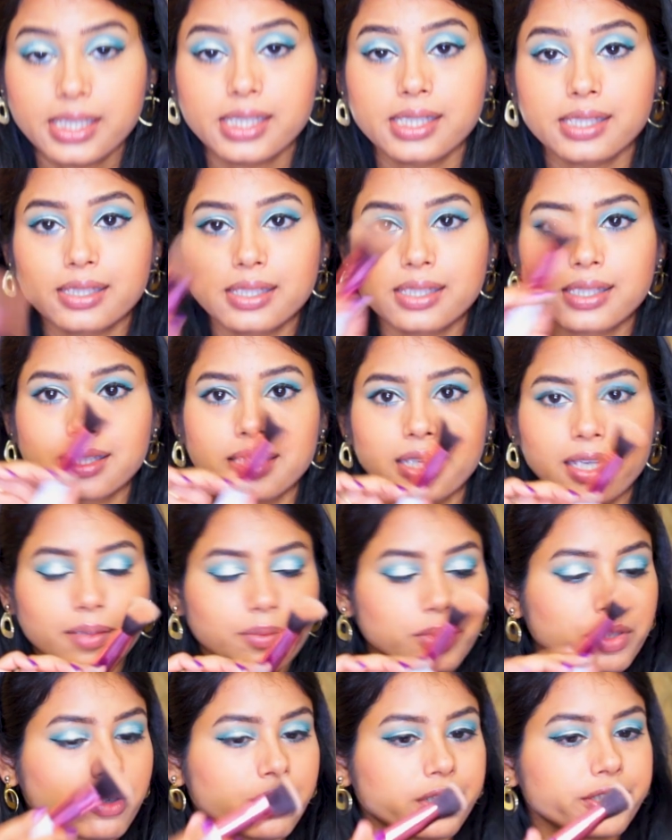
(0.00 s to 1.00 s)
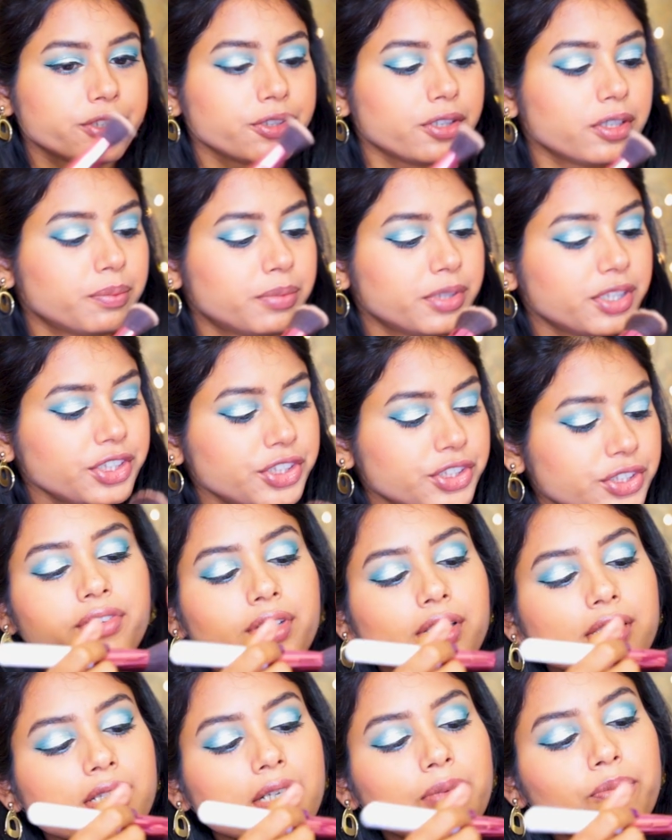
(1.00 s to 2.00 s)
is the same contour brush.
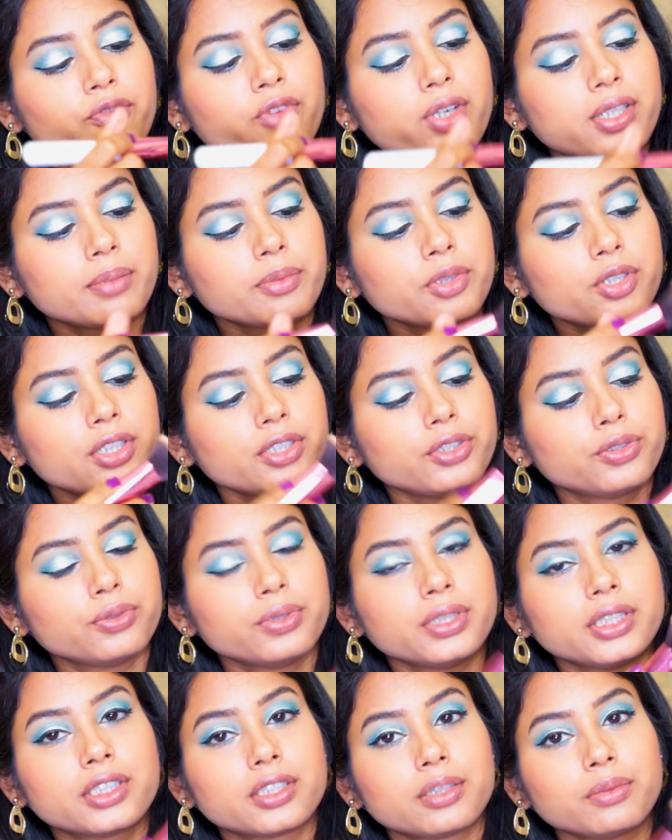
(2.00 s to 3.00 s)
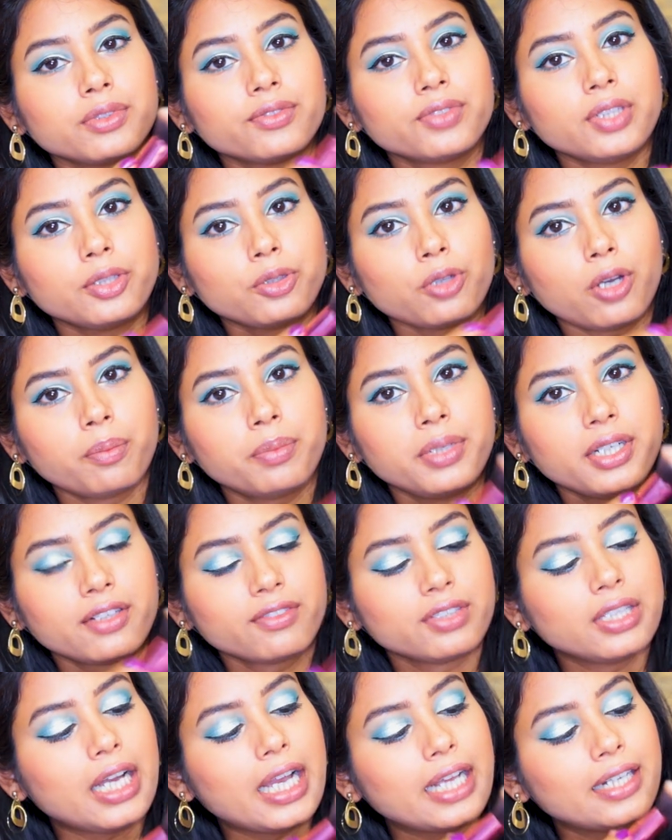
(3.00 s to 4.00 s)
First, what I'm gonna do is remove the top layer
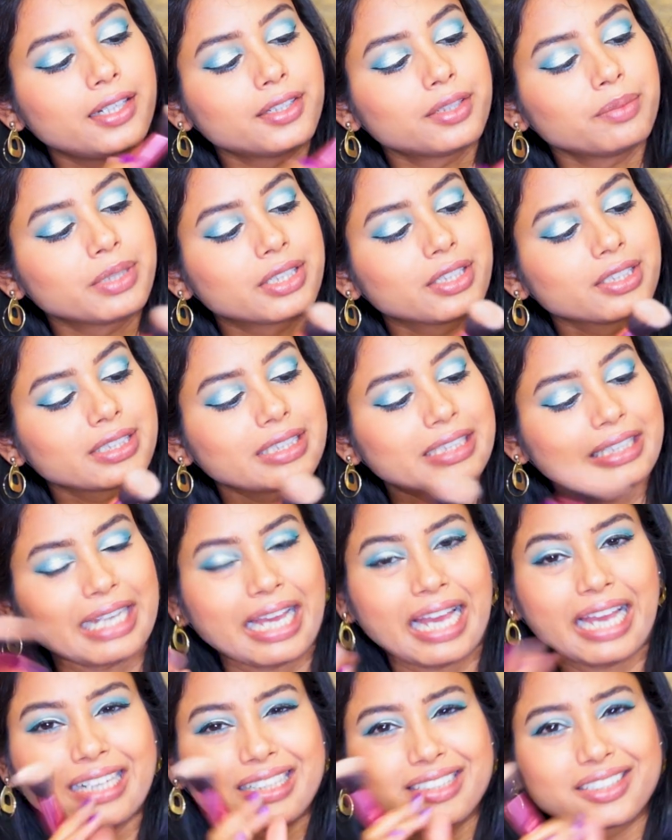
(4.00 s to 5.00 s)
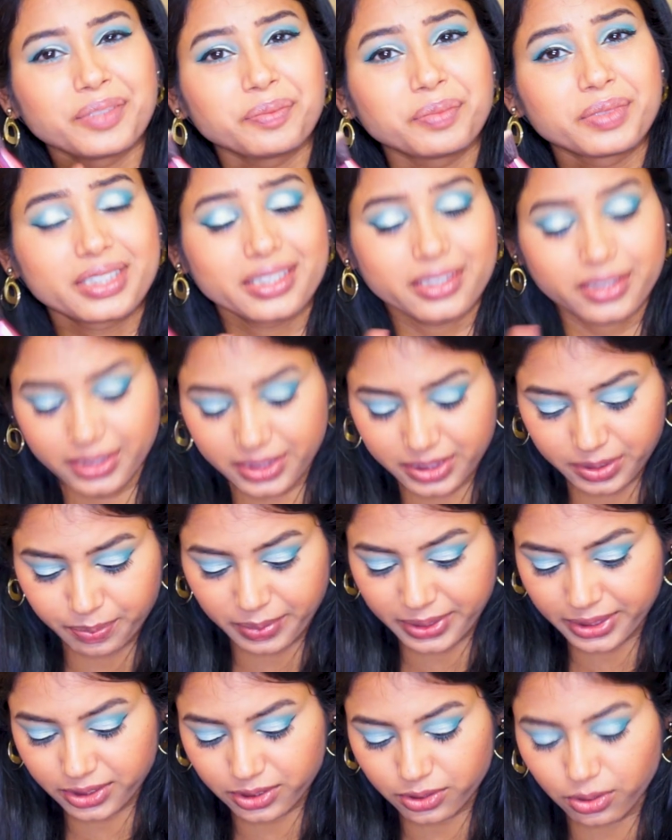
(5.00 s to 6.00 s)
of the highlighter because it had some thinny
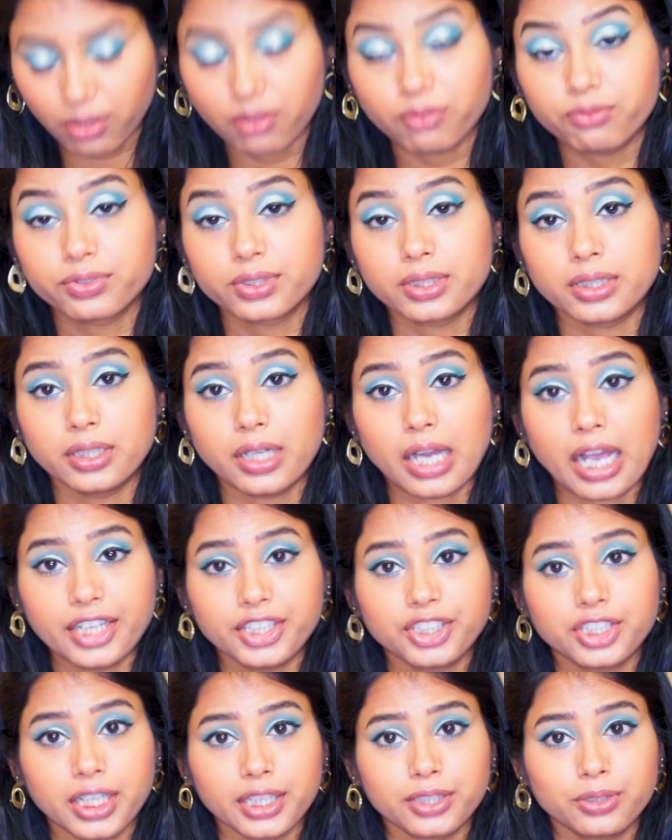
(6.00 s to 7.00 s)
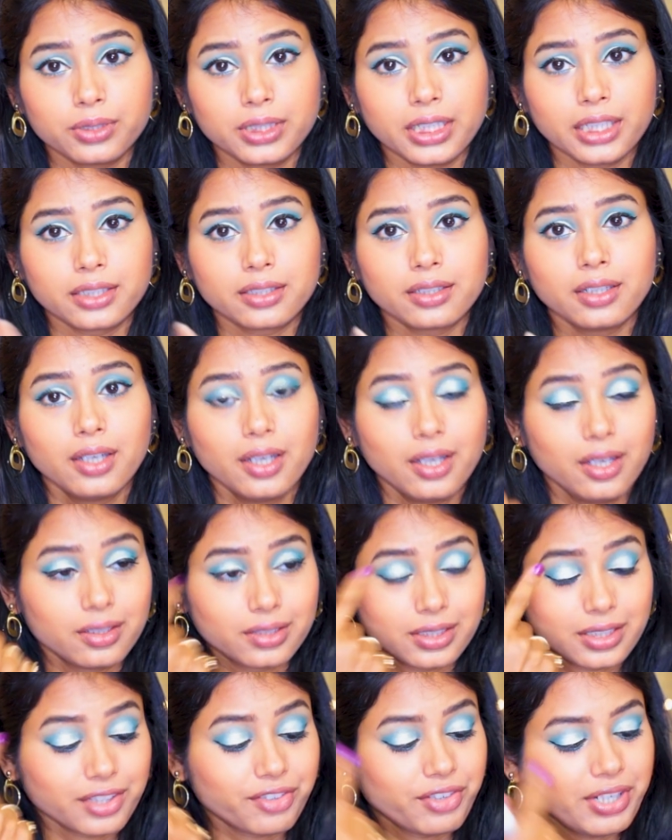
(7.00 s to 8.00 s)
specks of the eyeshadow, that
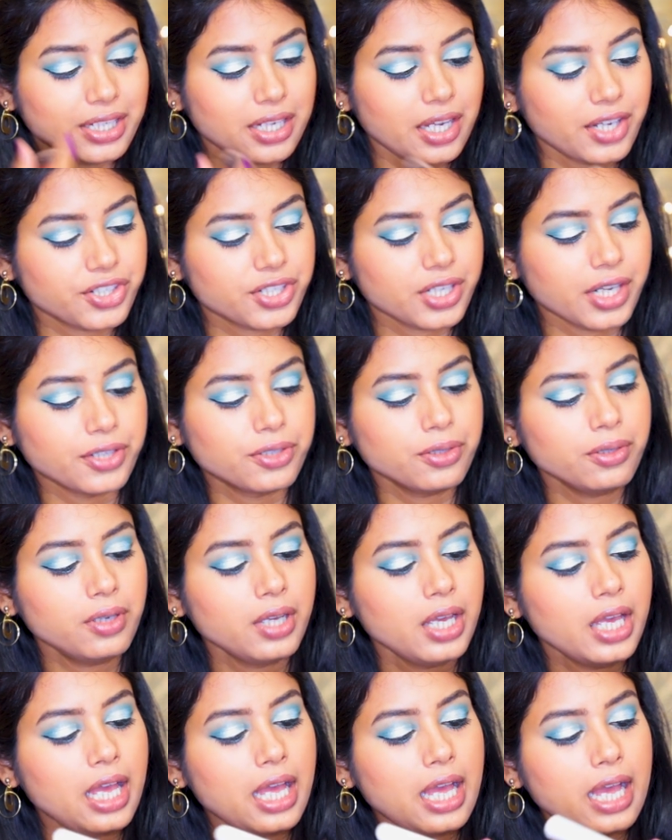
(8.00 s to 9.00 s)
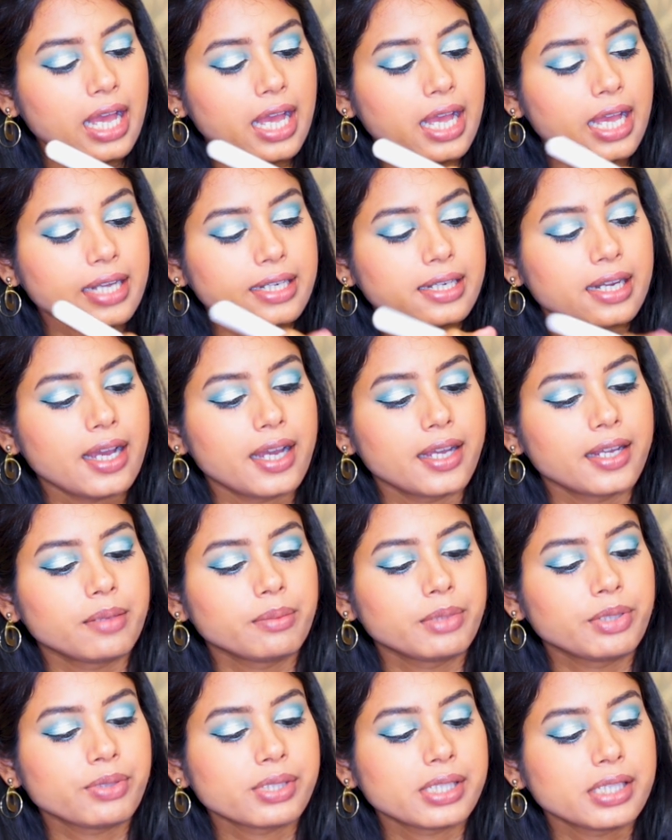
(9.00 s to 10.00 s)
the green eyeshadow. And I
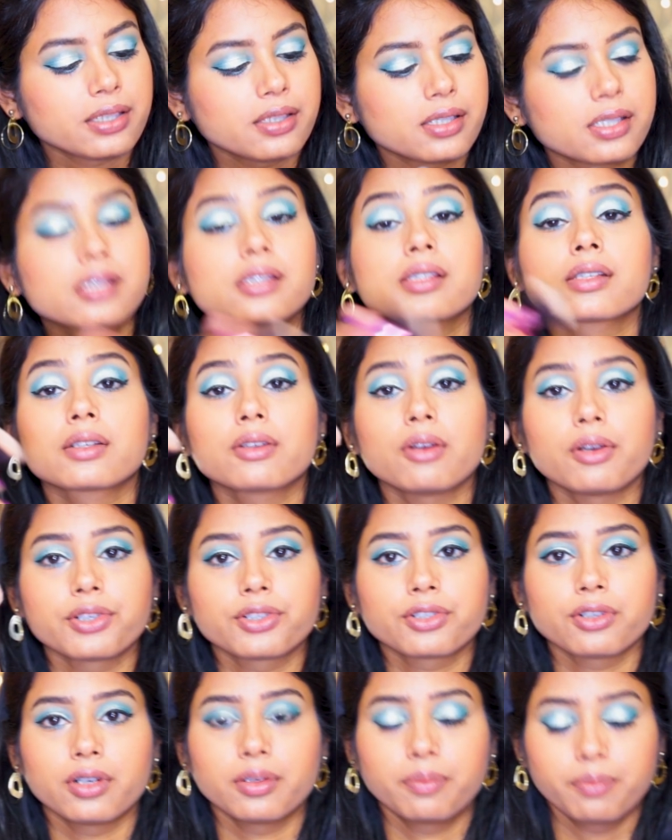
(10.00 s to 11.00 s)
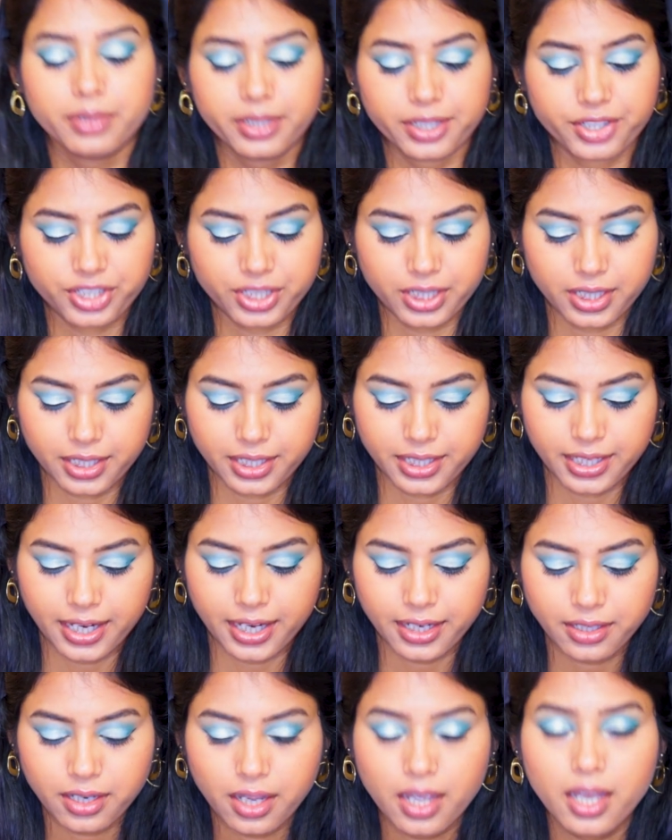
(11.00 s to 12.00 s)
am using this contour brush
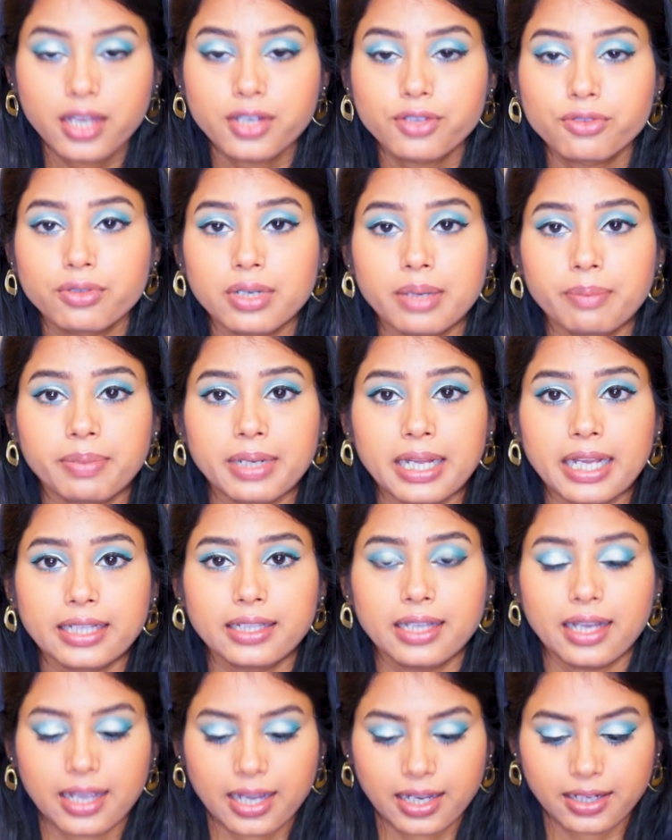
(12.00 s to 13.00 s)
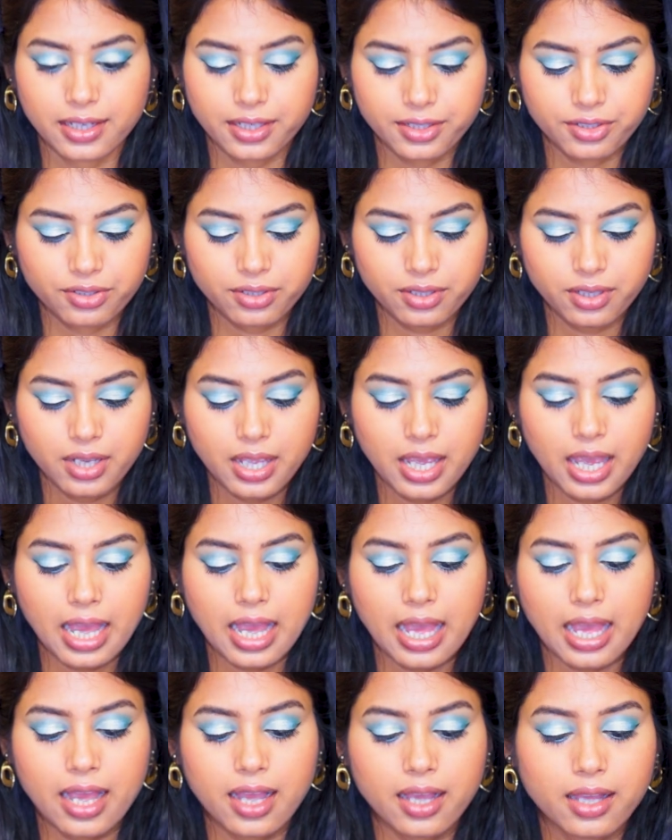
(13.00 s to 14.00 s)
again to apply the highlighter,
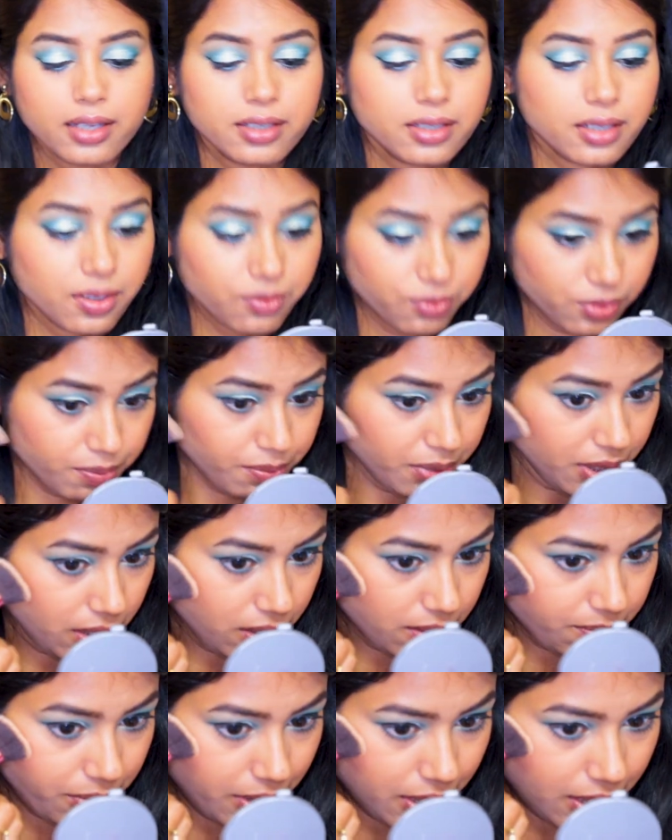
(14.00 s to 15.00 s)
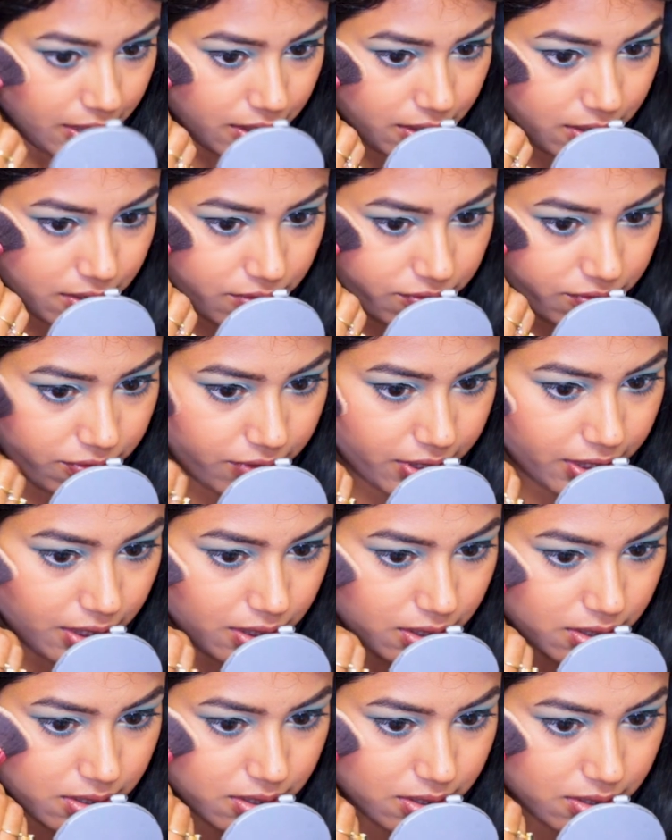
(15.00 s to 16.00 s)
and I would be applying it
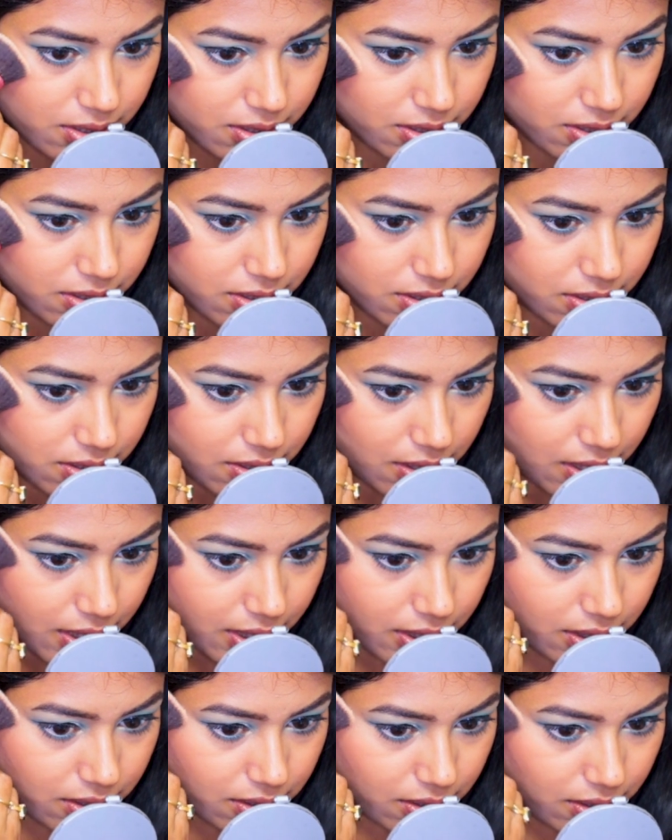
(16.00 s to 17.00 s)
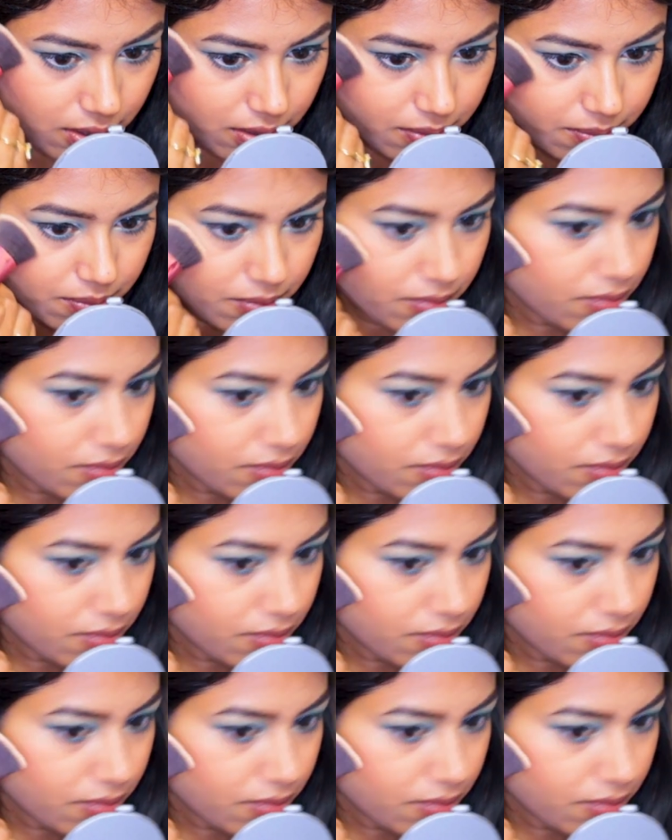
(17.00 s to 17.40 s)
very slightly.